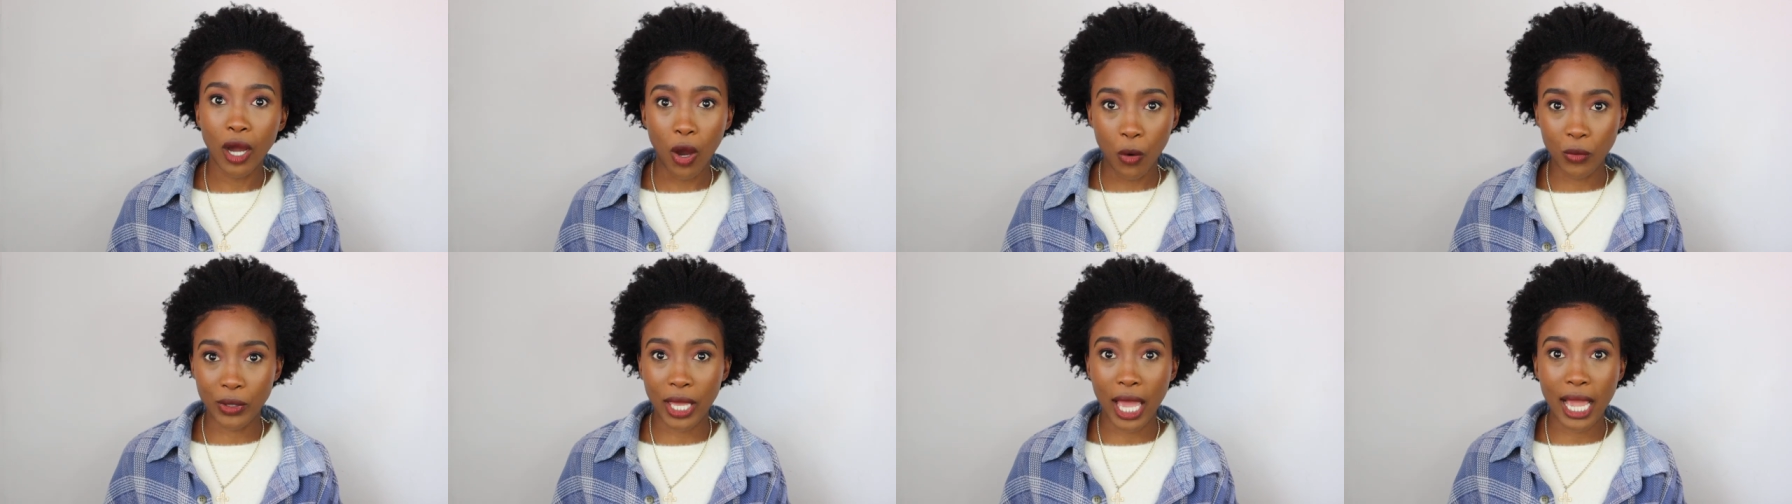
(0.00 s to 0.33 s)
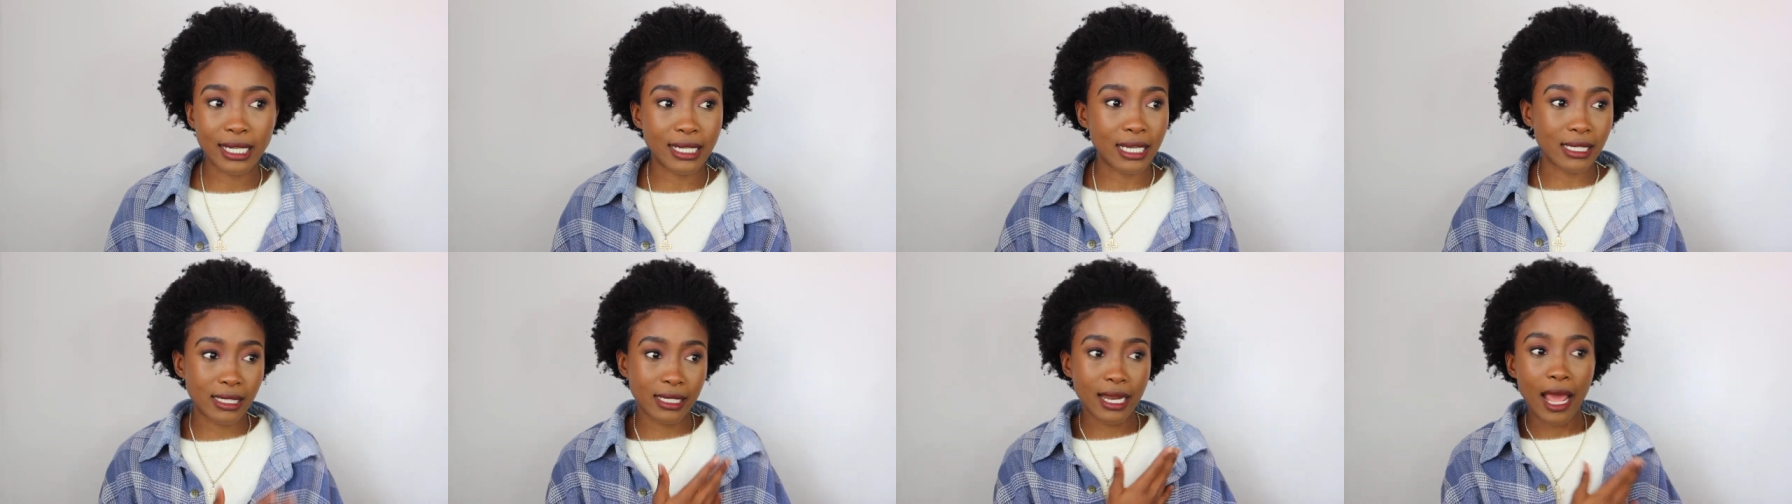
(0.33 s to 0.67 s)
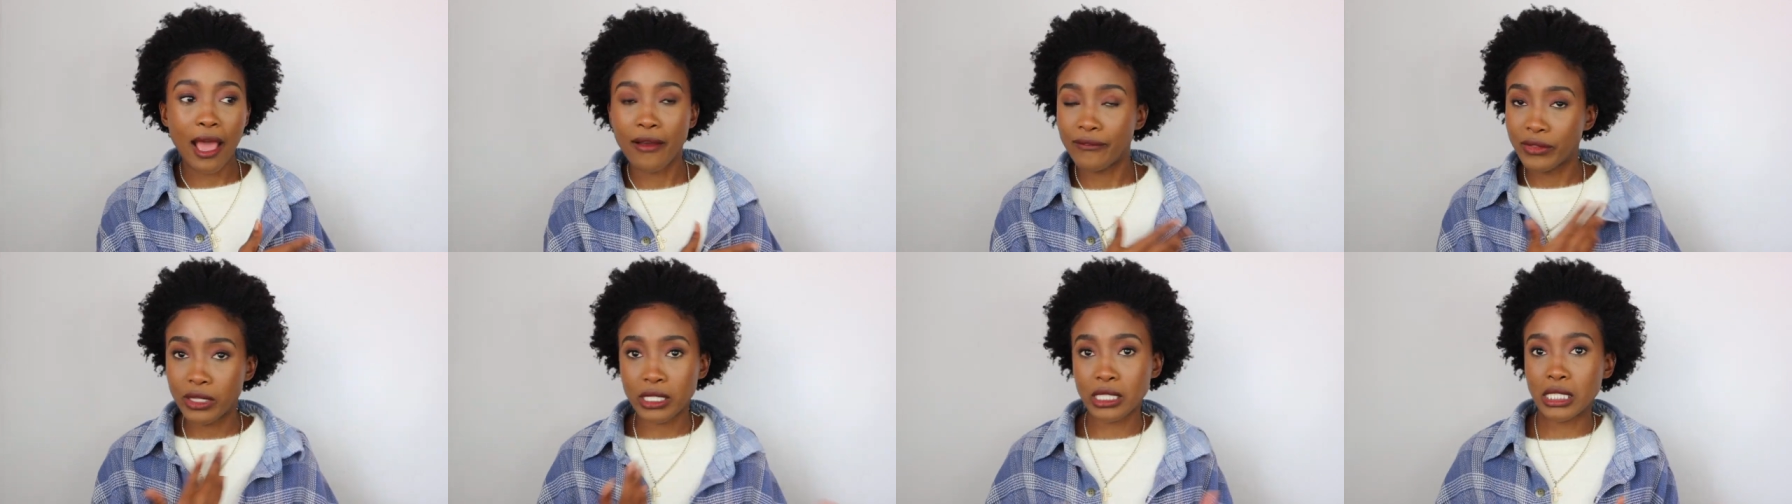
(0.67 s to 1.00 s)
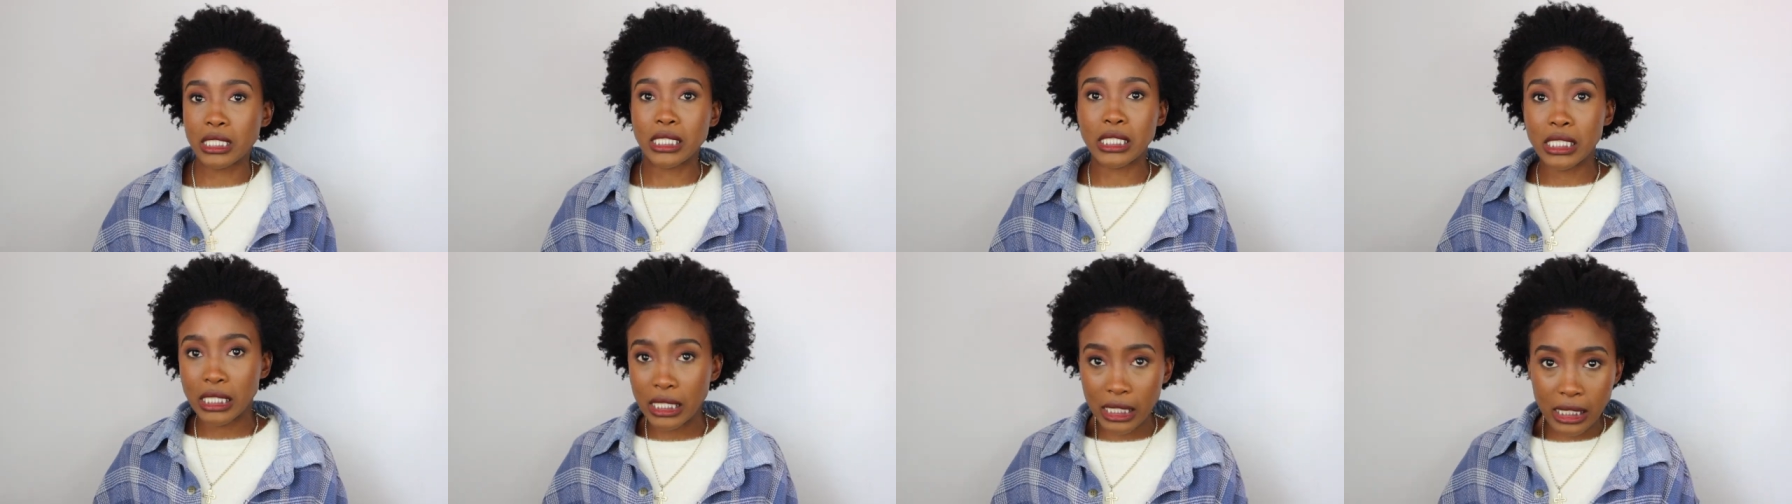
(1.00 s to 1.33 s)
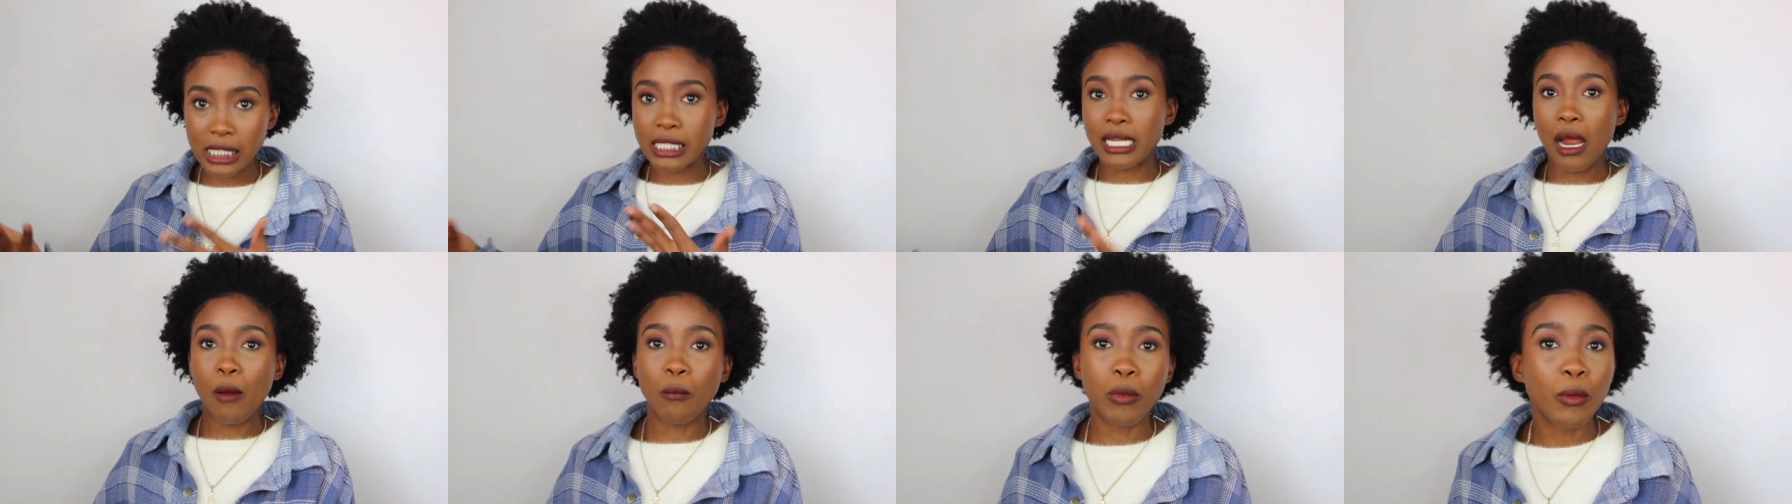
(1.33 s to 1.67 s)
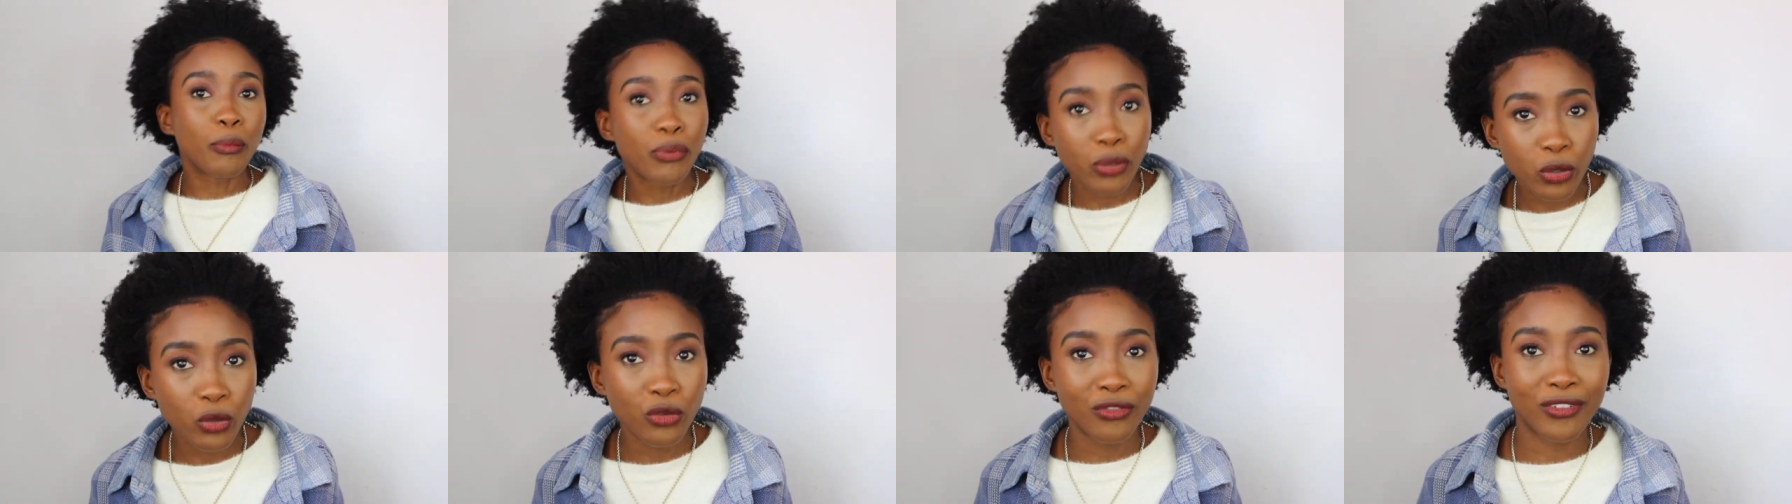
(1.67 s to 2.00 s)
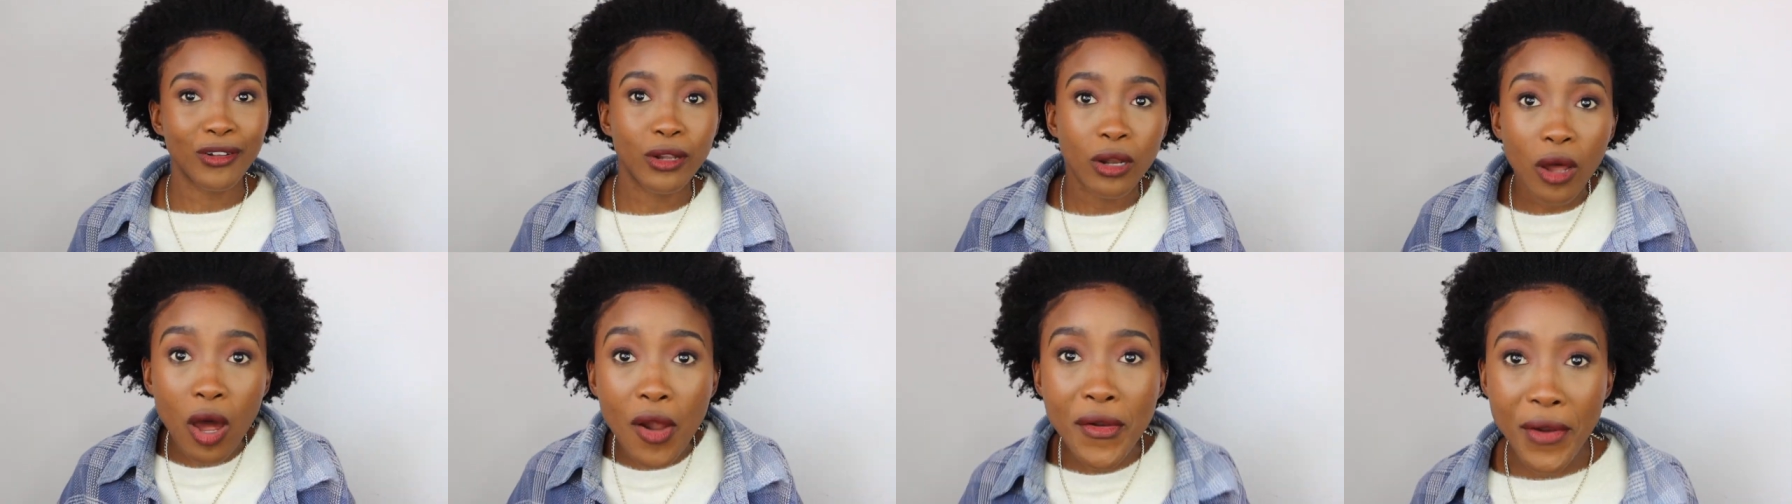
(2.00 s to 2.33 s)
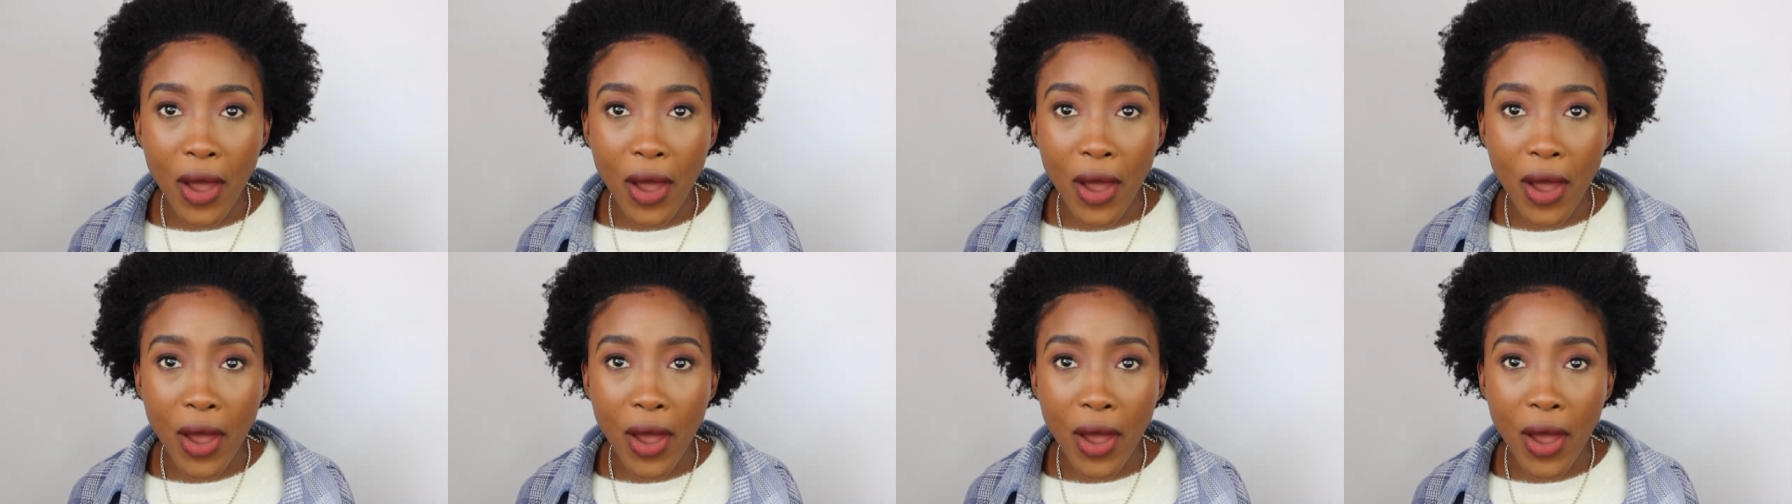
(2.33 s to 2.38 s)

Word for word: Okay, does it have the Tshidi stamp approval or